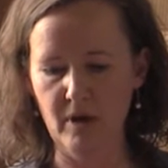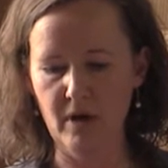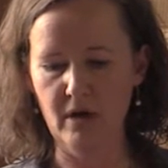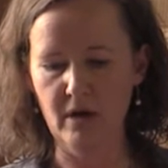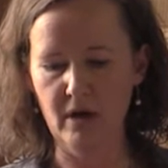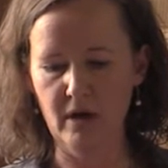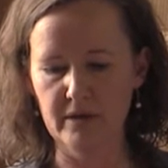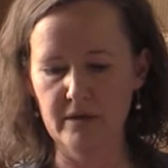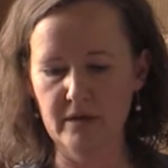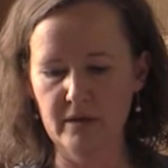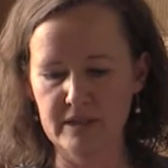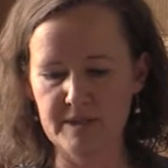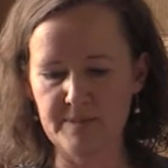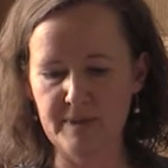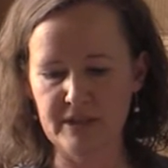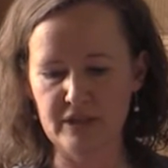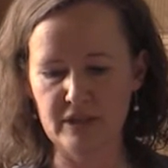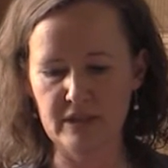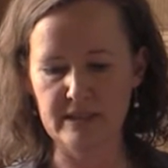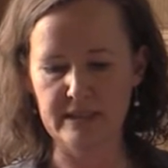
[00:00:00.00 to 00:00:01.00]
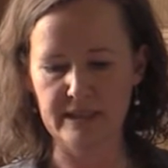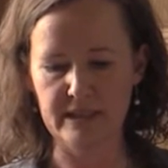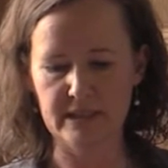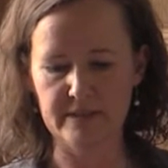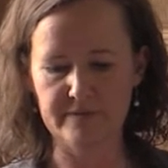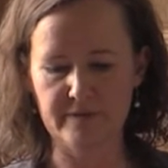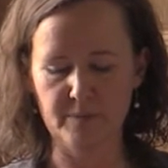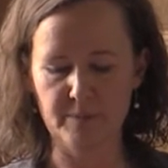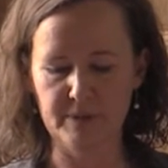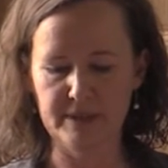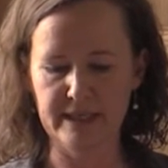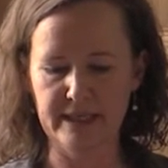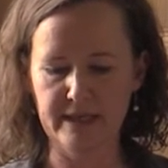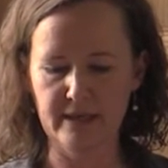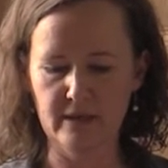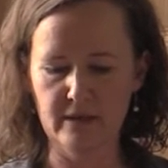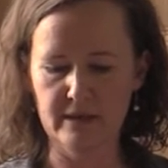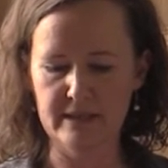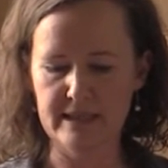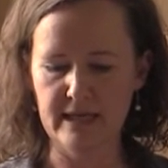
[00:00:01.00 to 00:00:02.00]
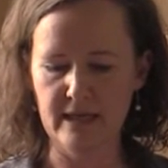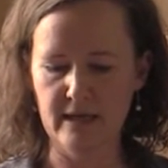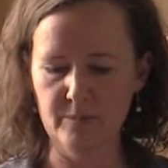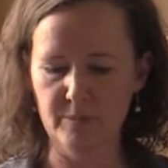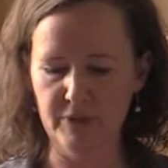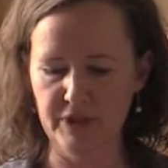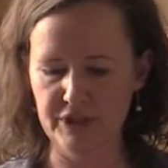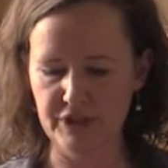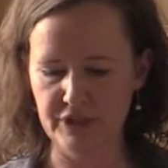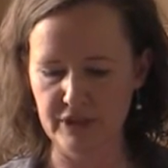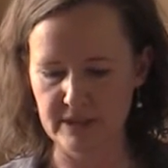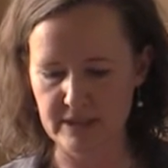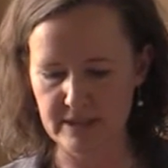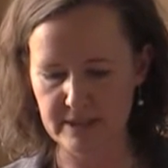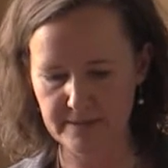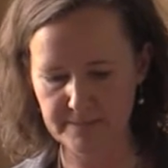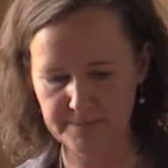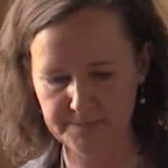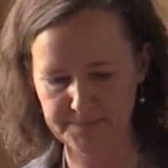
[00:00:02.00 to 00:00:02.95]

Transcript: on special dates for particular celebrations.